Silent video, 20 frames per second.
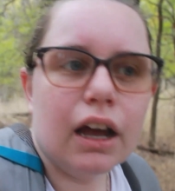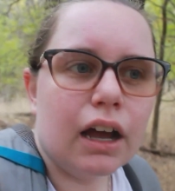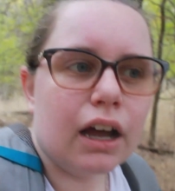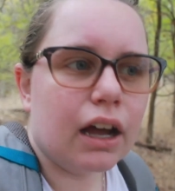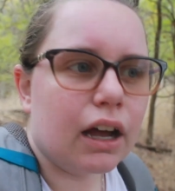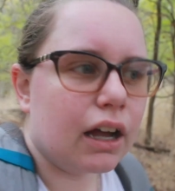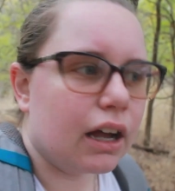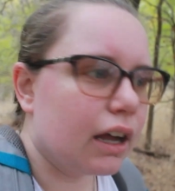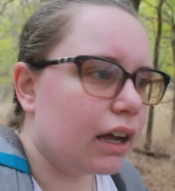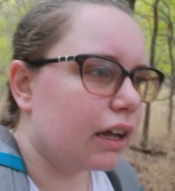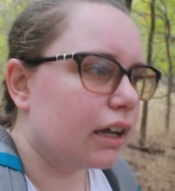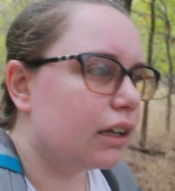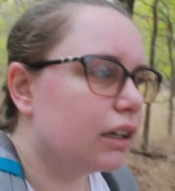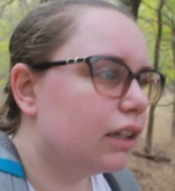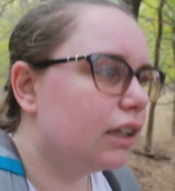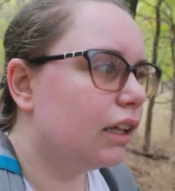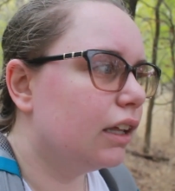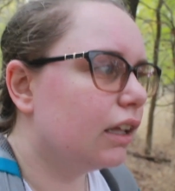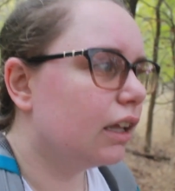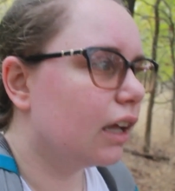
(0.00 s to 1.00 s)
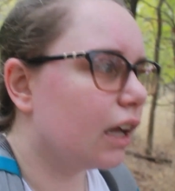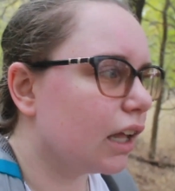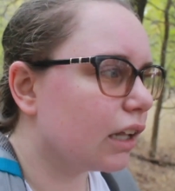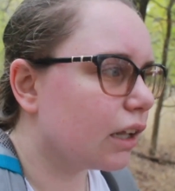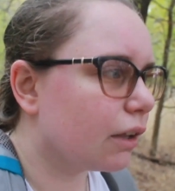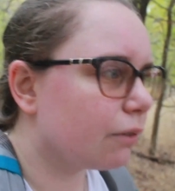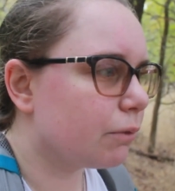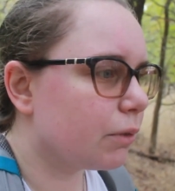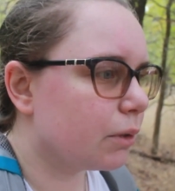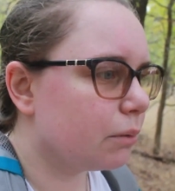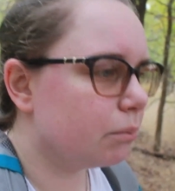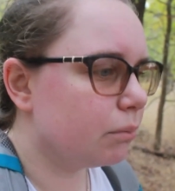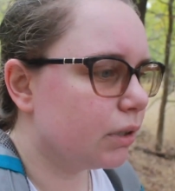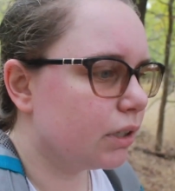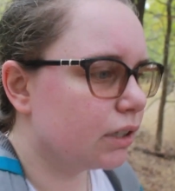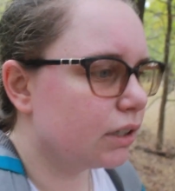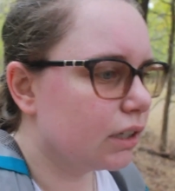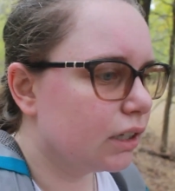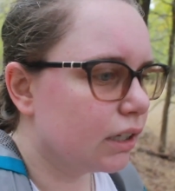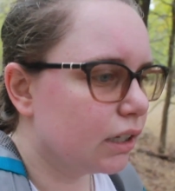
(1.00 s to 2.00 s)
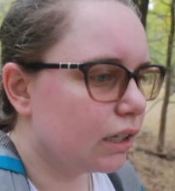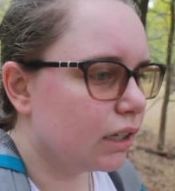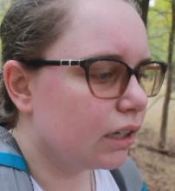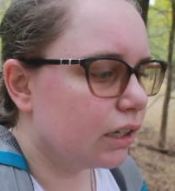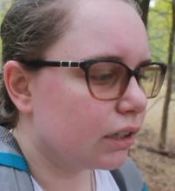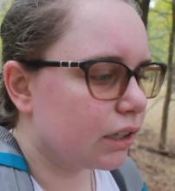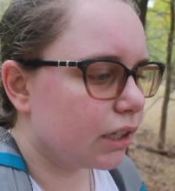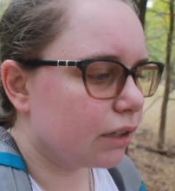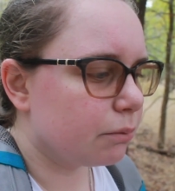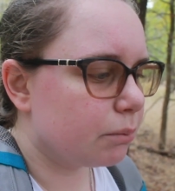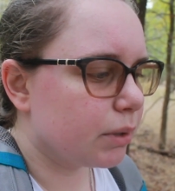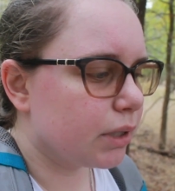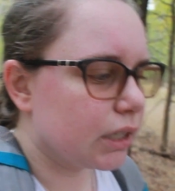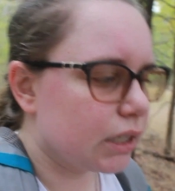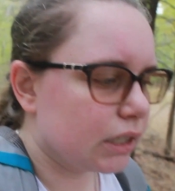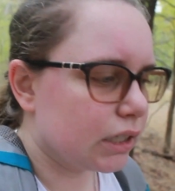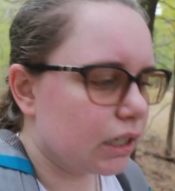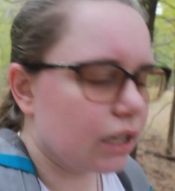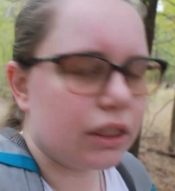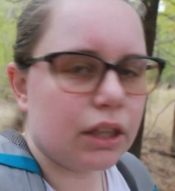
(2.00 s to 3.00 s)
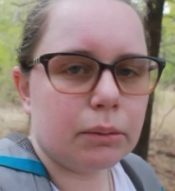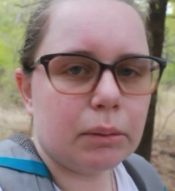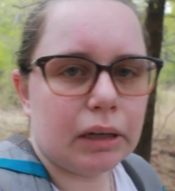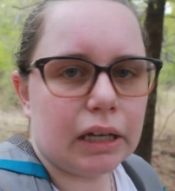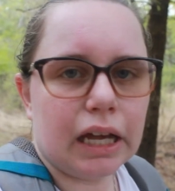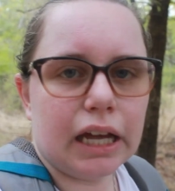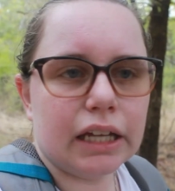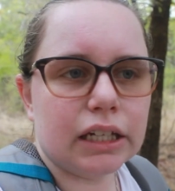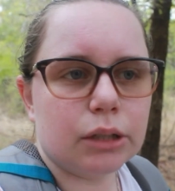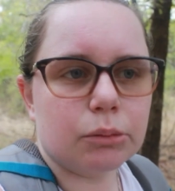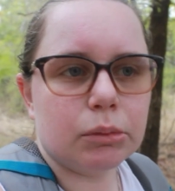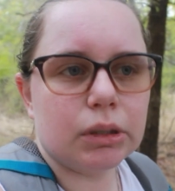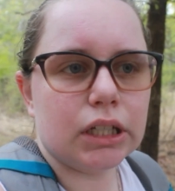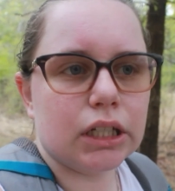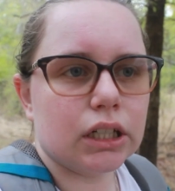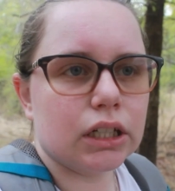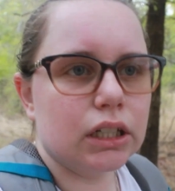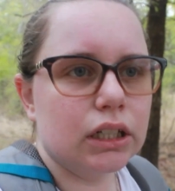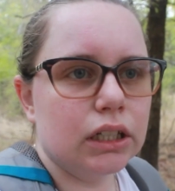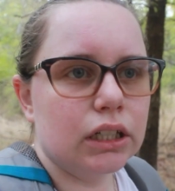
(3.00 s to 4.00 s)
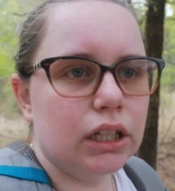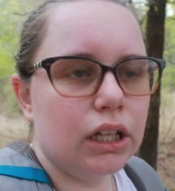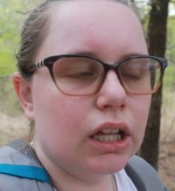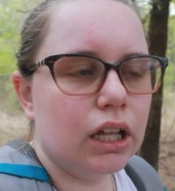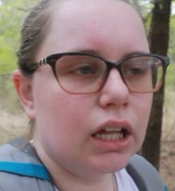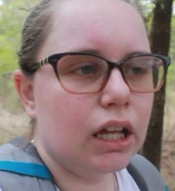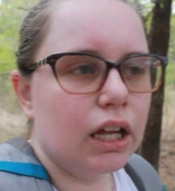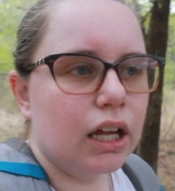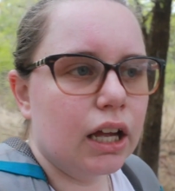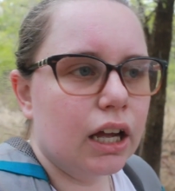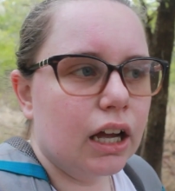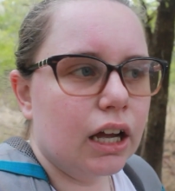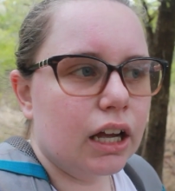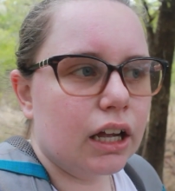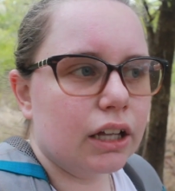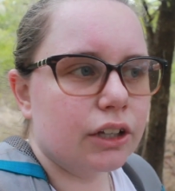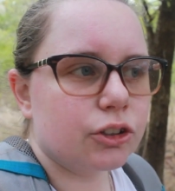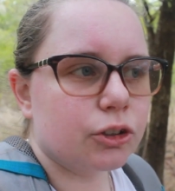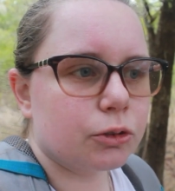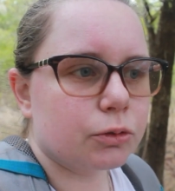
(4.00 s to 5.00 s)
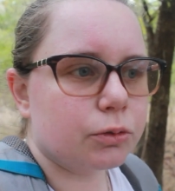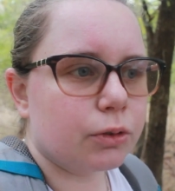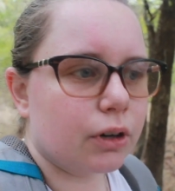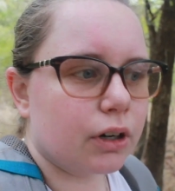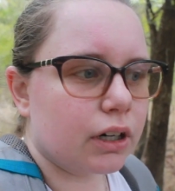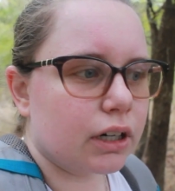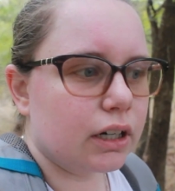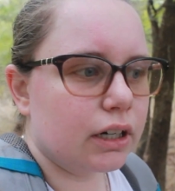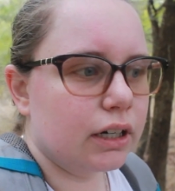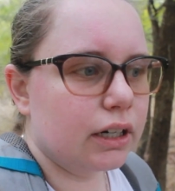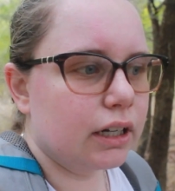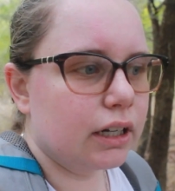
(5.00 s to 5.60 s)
I love them. They've been nothing but kind to me here so far.